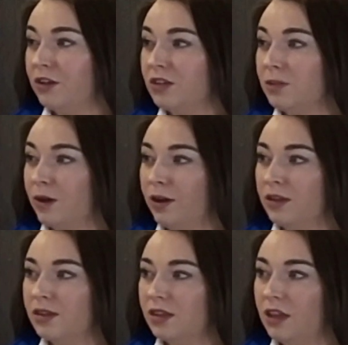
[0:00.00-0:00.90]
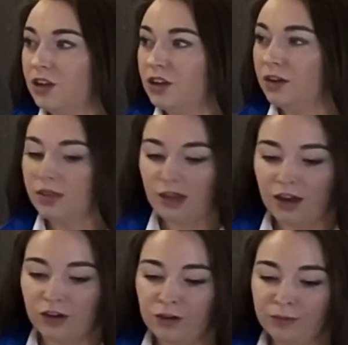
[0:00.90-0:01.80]
years experience in the engineering
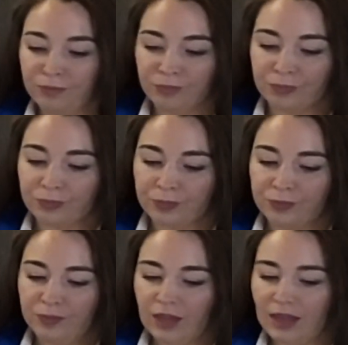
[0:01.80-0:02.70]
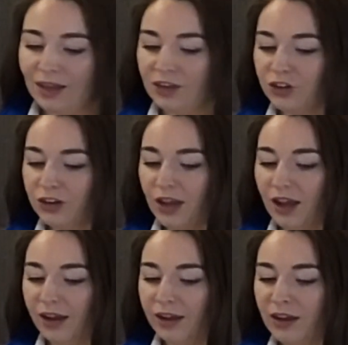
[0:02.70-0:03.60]
sector. And Julian
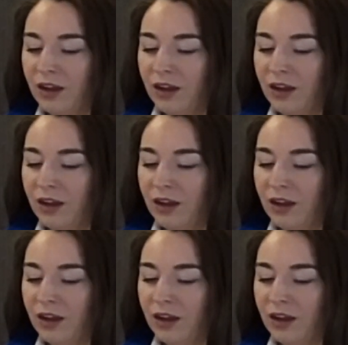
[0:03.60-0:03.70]
Kelly,